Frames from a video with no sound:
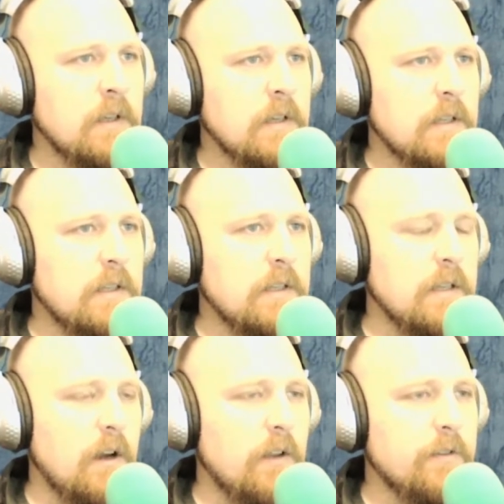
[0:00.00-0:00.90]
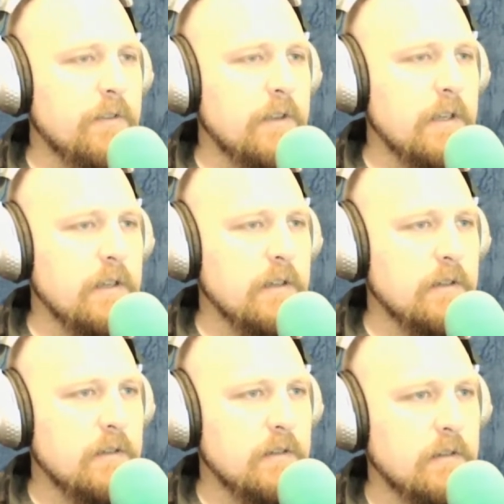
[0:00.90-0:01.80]
The other thing
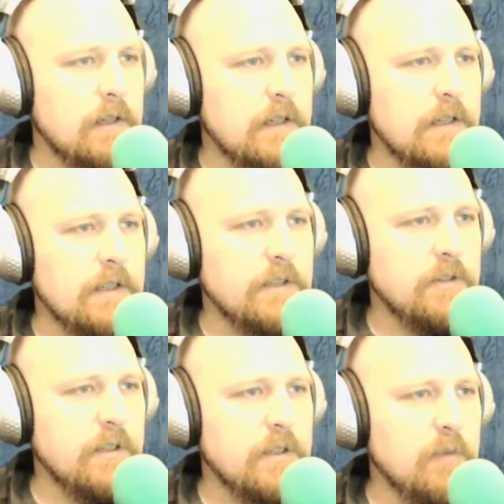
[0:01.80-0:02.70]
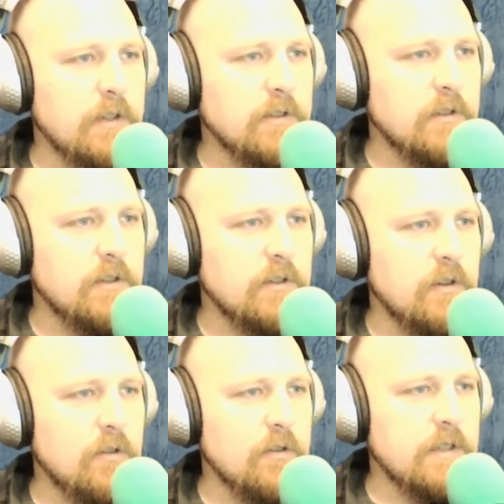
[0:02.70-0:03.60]
that you need to make sure that you
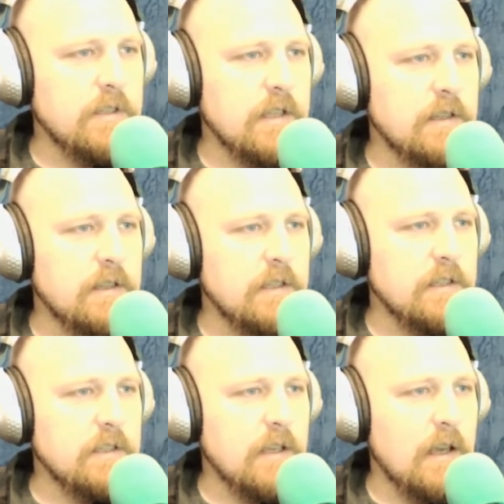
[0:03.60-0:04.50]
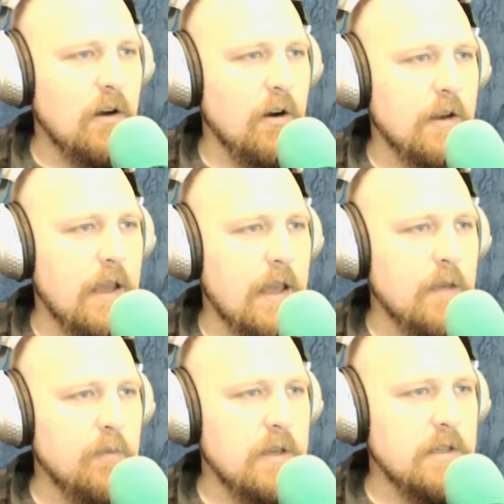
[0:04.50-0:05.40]
know is that this arc
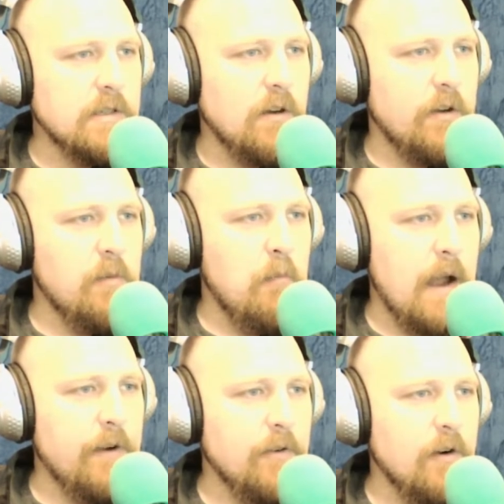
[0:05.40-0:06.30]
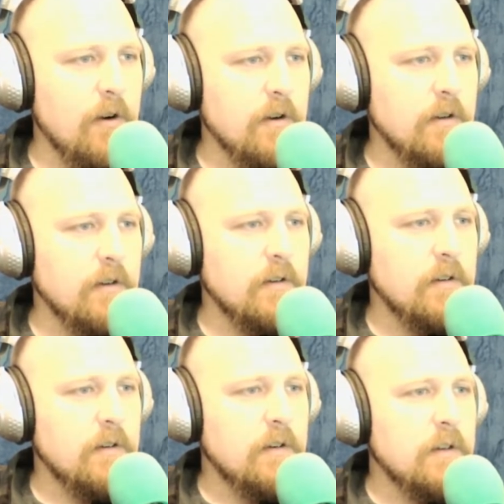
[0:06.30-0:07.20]
AB is called a minor arc,
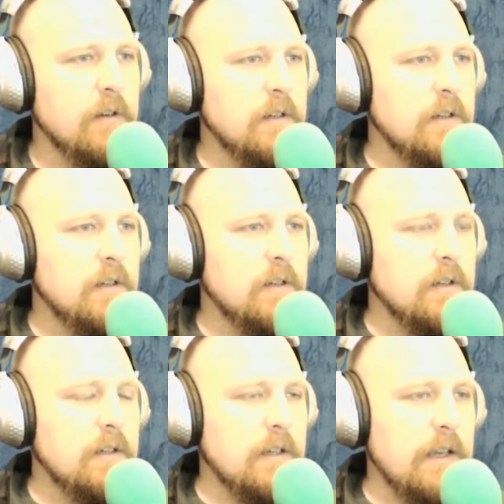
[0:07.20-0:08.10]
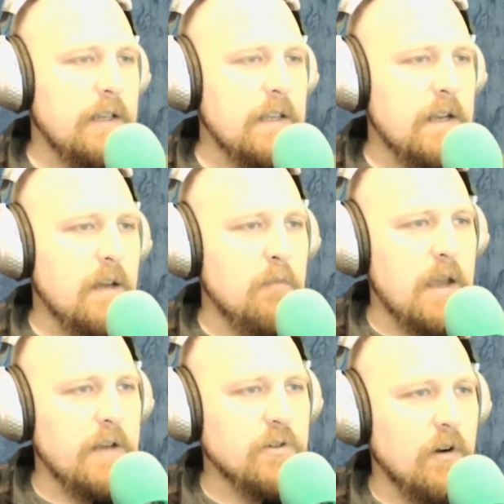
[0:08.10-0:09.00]
and then a
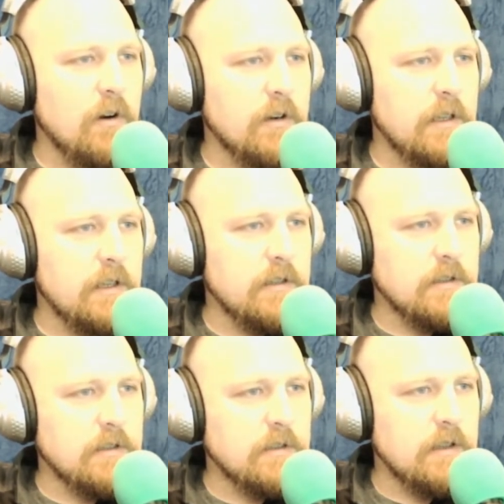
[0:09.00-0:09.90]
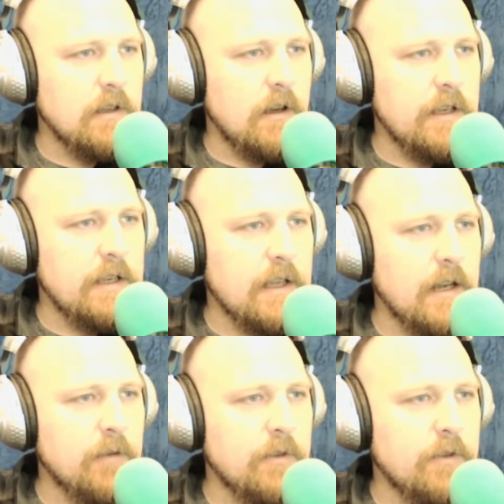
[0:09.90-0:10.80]
major arc is indicated
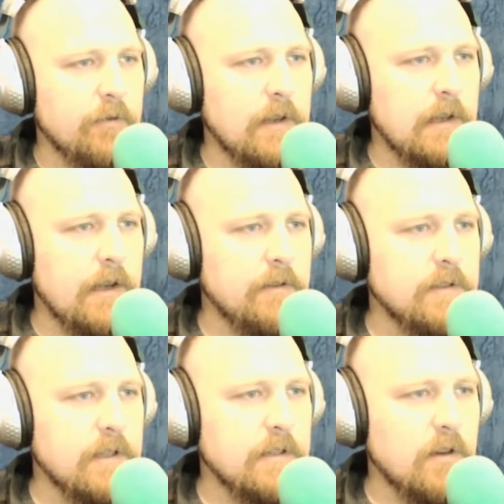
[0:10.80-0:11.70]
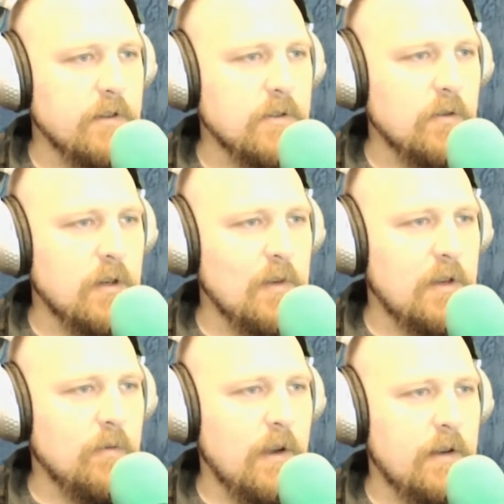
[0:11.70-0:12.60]
with 3 letters, and it's also going to be
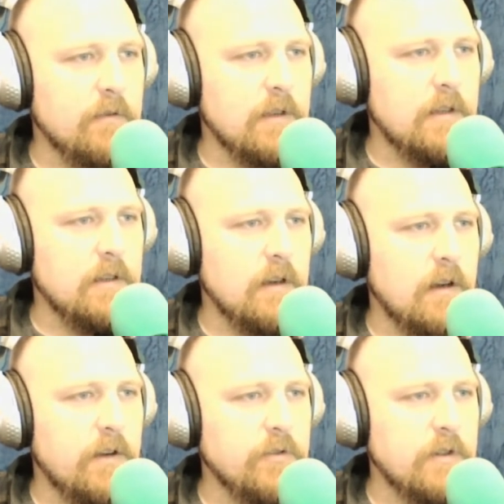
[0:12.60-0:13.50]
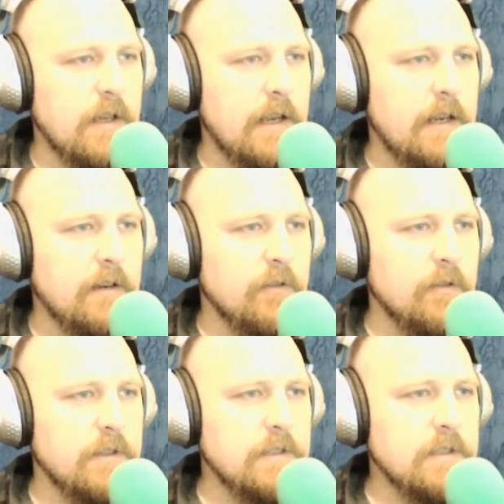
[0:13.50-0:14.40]
greater than 180
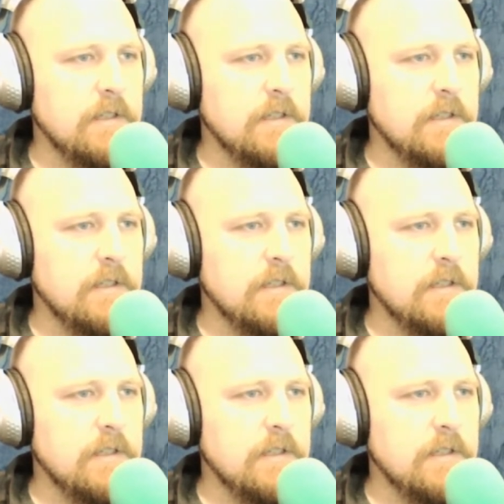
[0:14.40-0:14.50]
degrees.